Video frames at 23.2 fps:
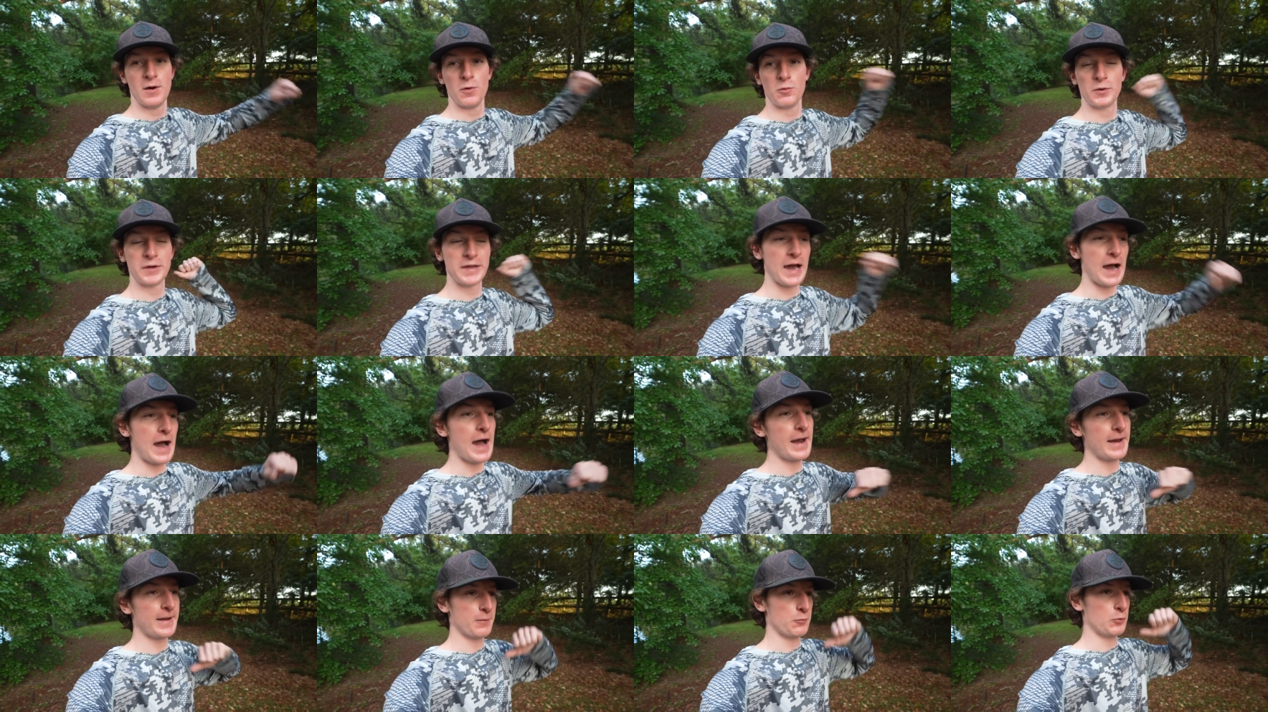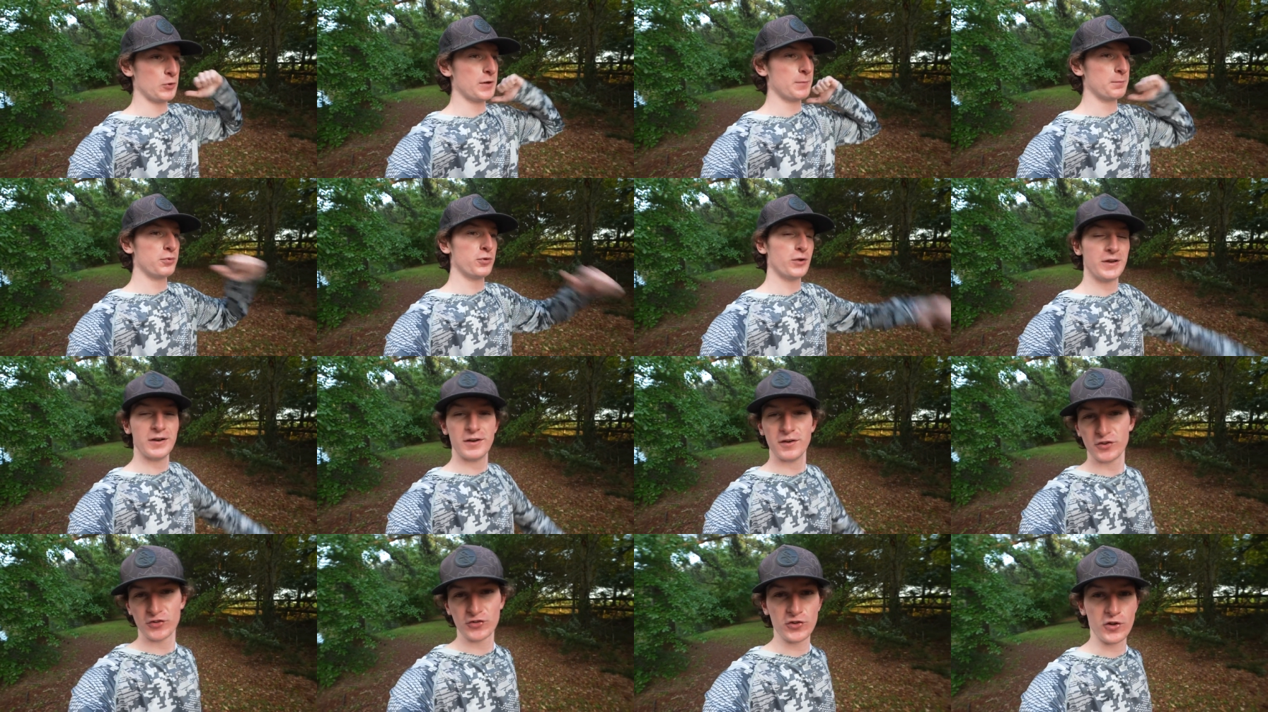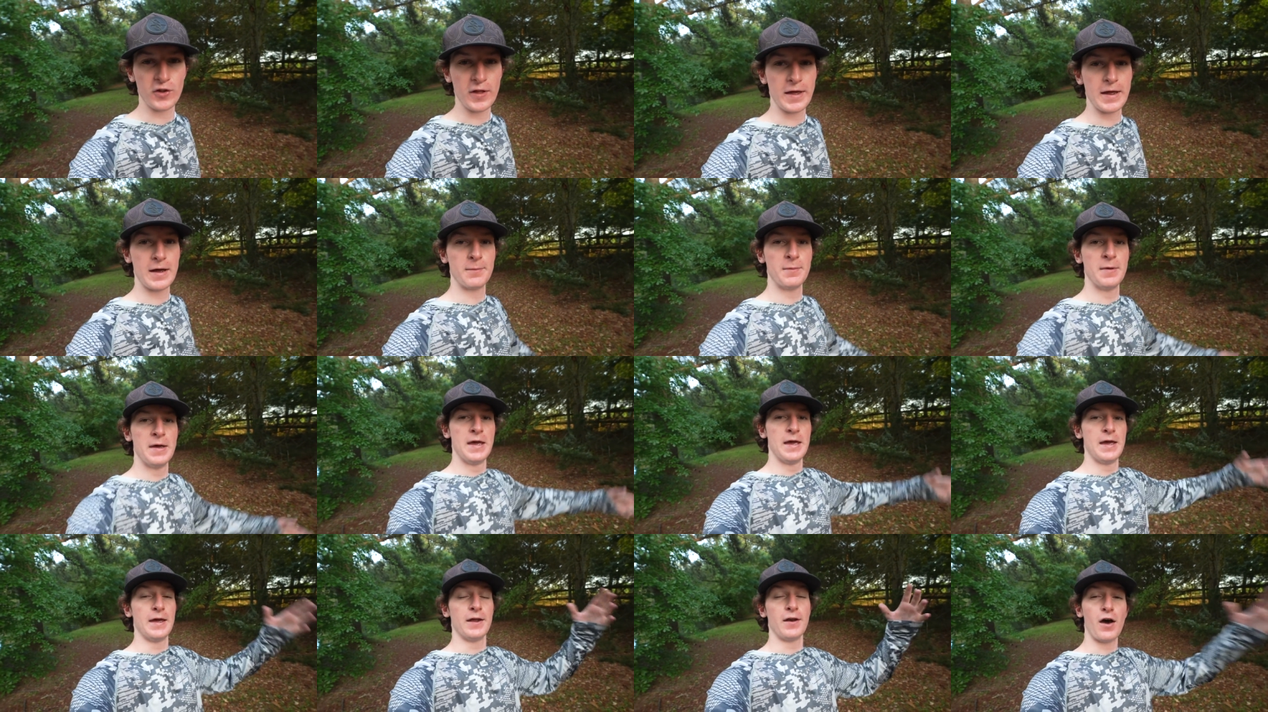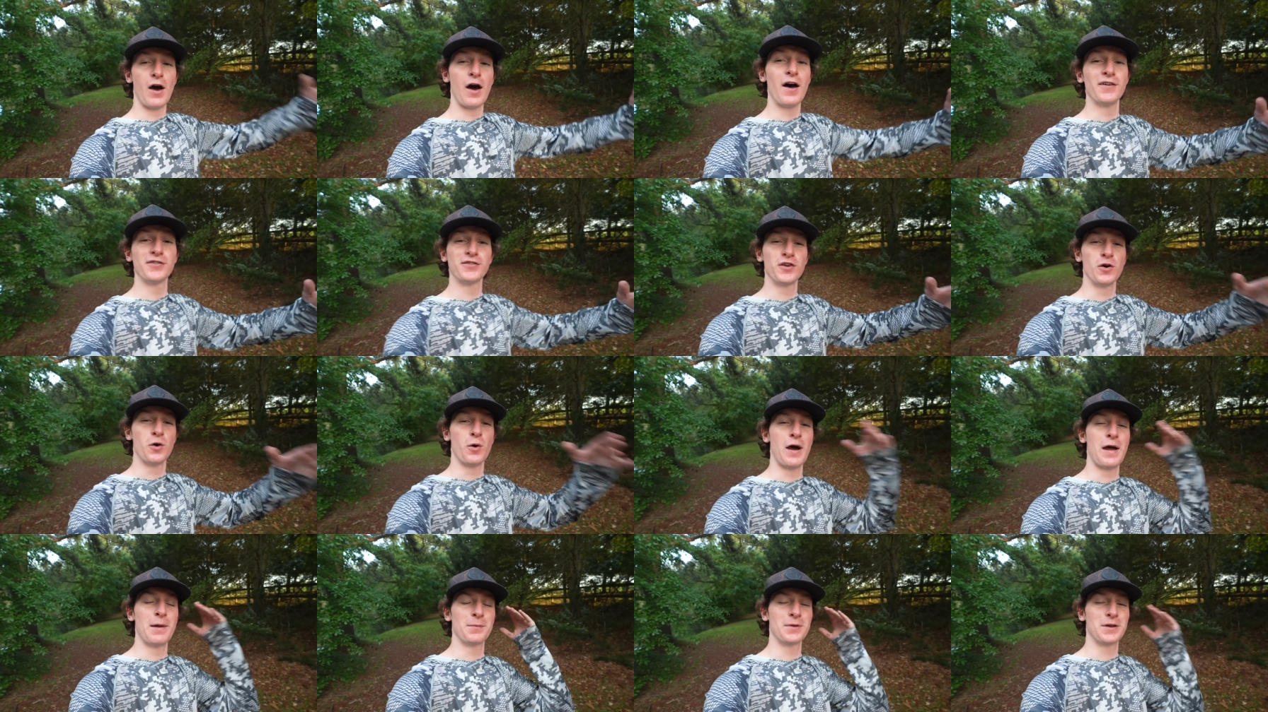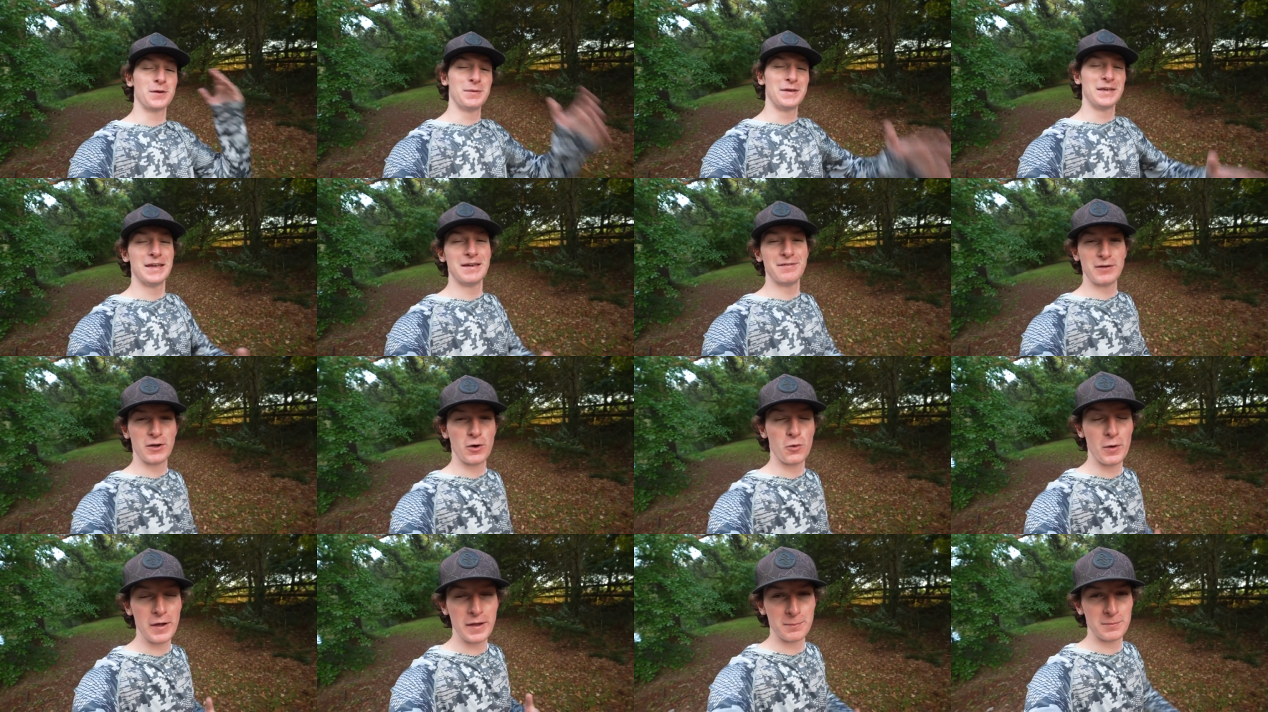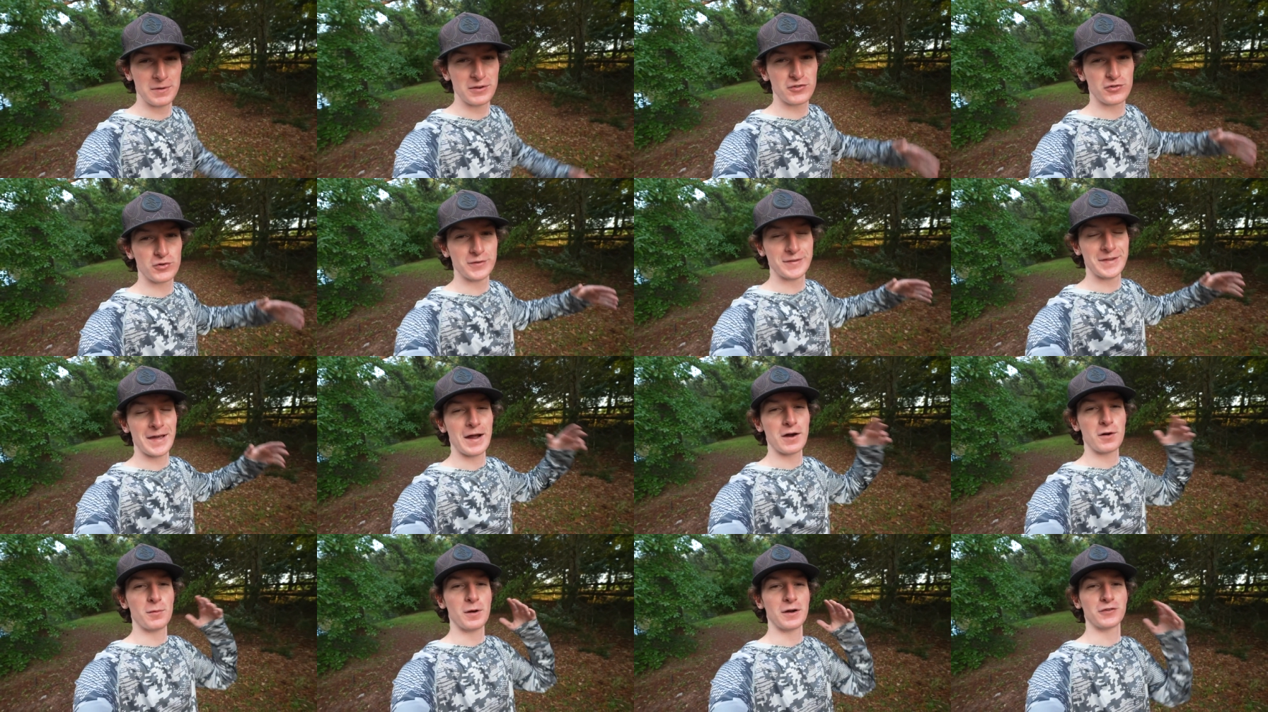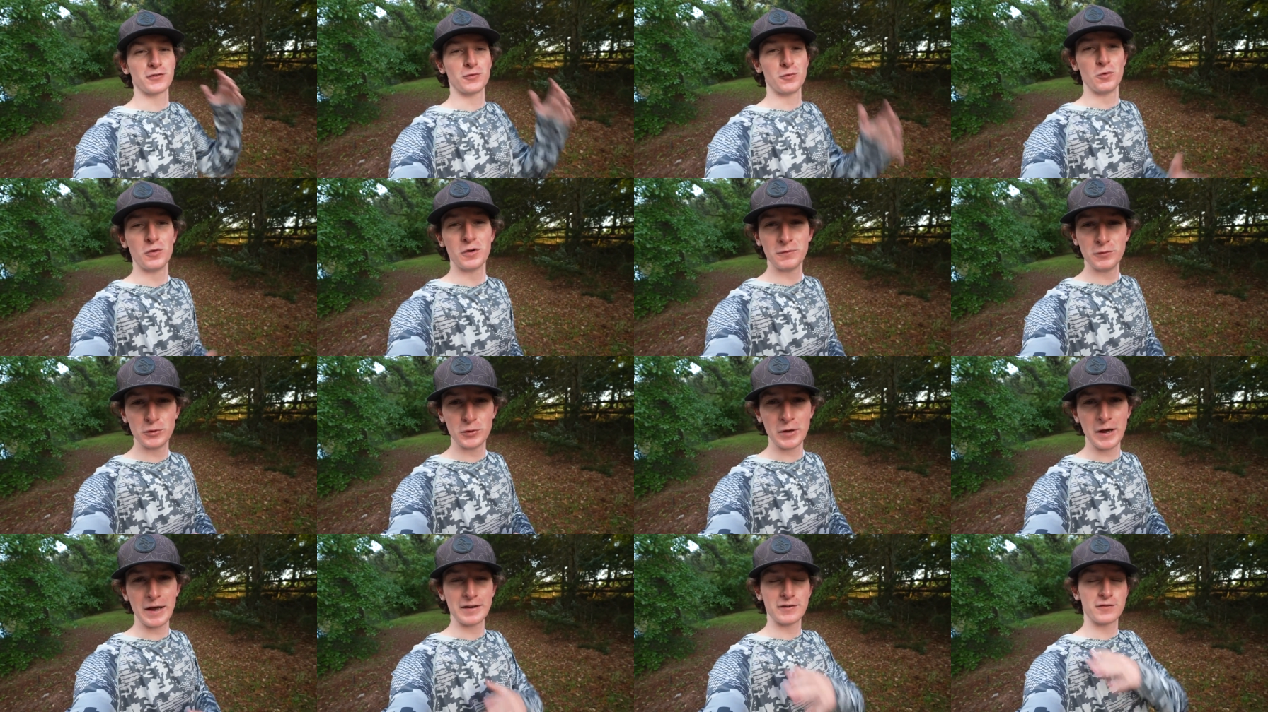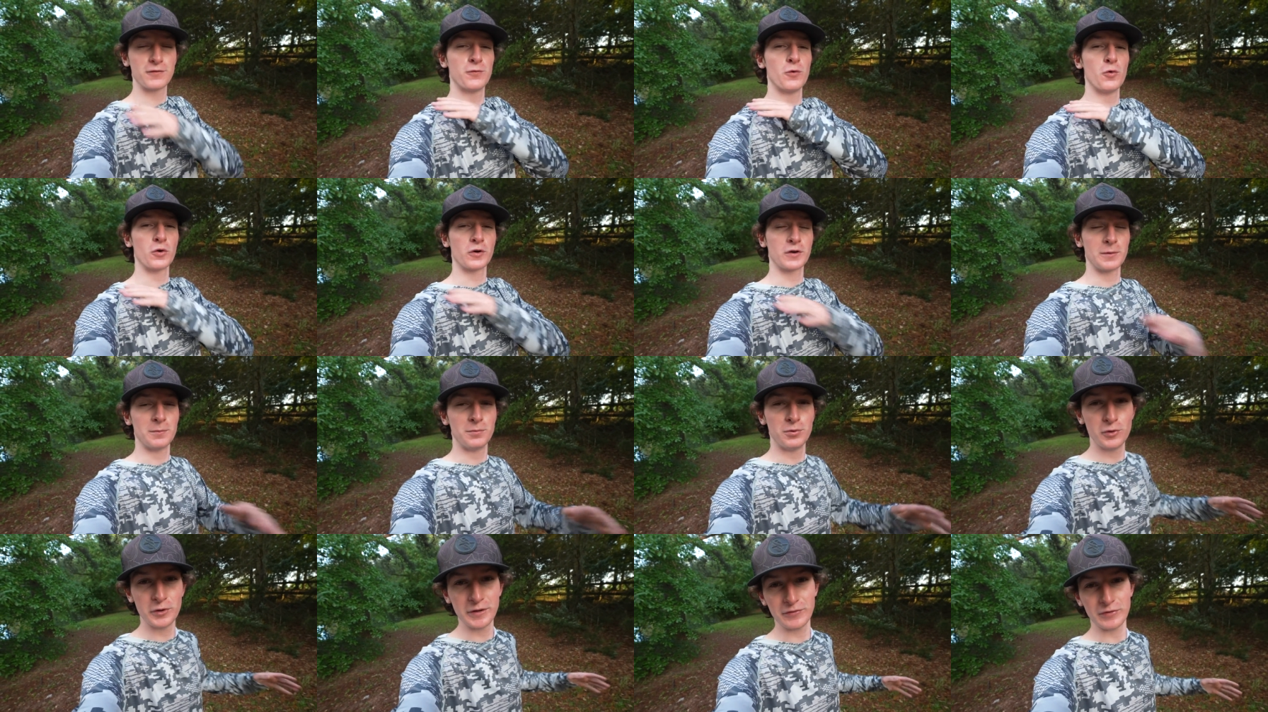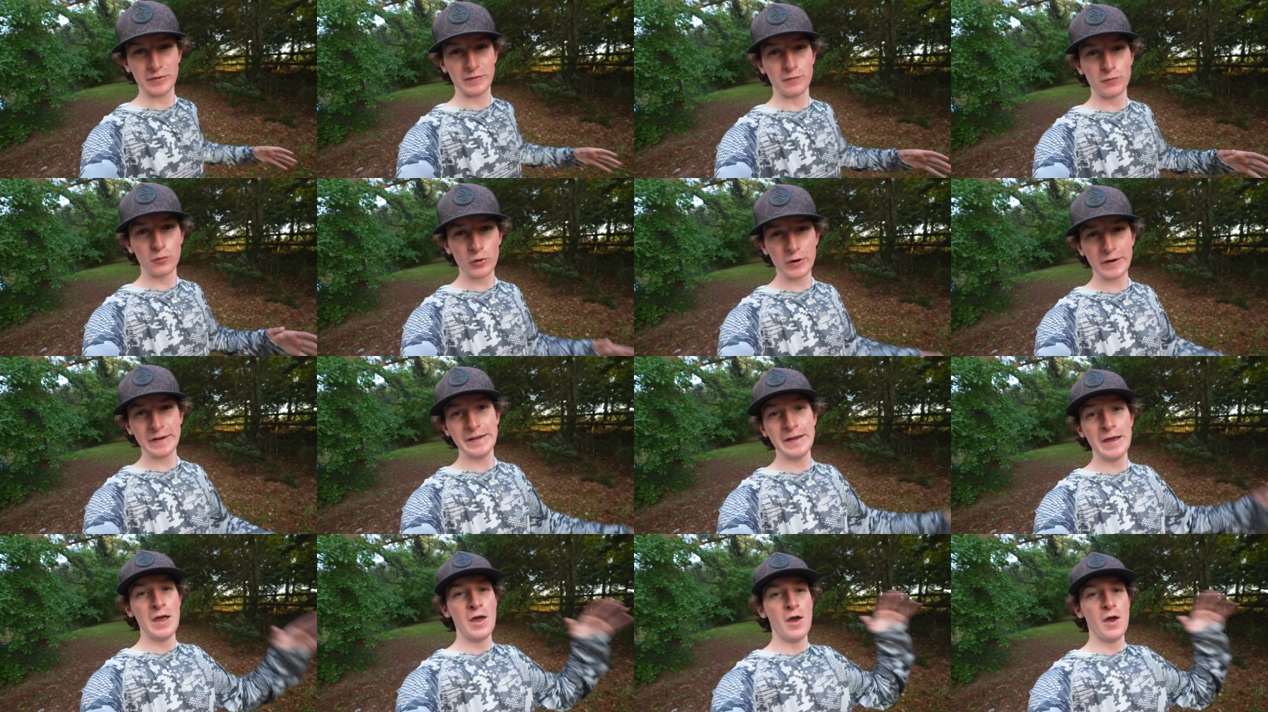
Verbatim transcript: We got it. We completed a slam. And also, I'm going to be giving away a mystery tackle box to one of you guys for completely free.